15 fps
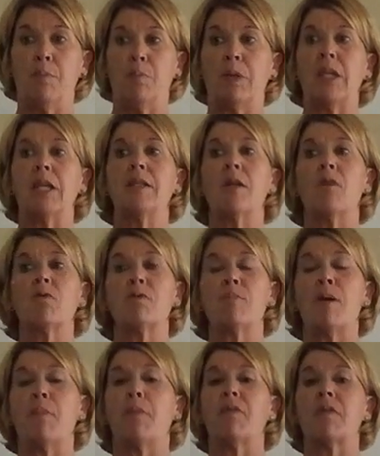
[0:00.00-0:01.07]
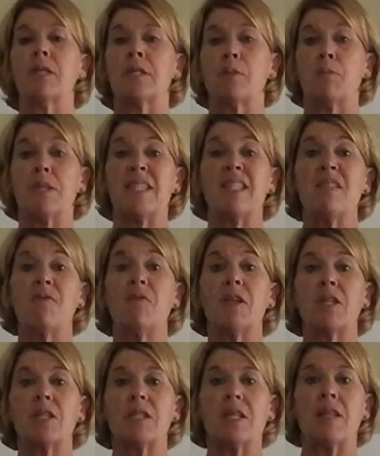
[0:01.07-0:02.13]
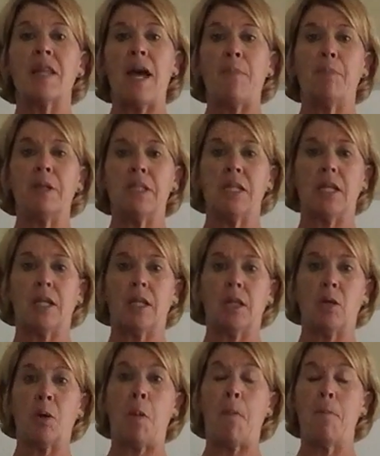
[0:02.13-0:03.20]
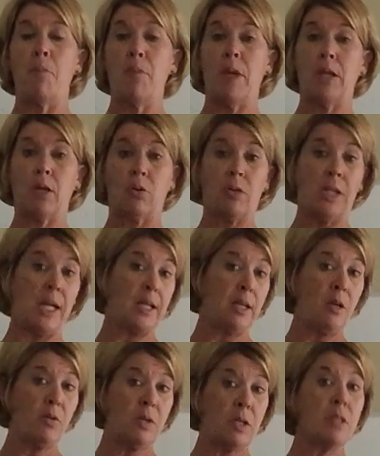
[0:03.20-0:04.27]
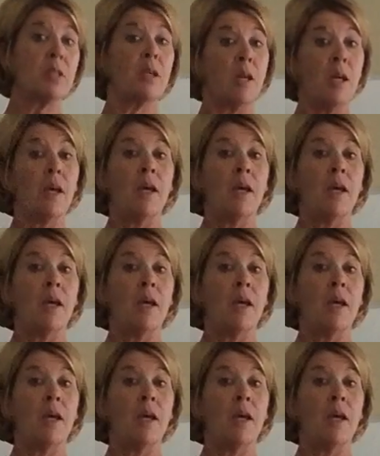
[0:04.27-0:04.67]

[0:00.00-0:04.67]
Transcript: but they don't remember the specifics to that particular medical diagnosis,